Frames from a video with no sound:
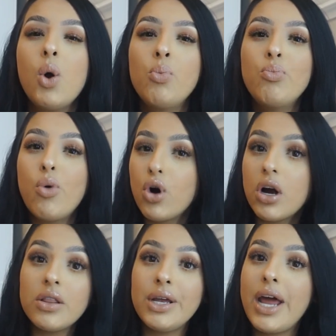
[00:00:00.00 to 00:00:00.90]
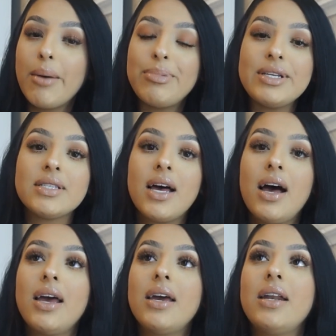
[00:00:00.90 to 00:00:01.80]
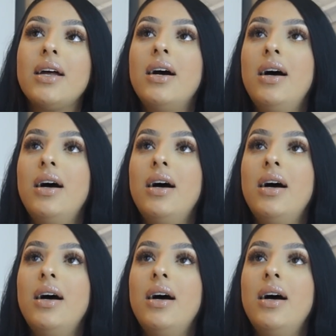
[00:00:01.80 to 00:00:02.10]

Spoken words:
more on the nappy side.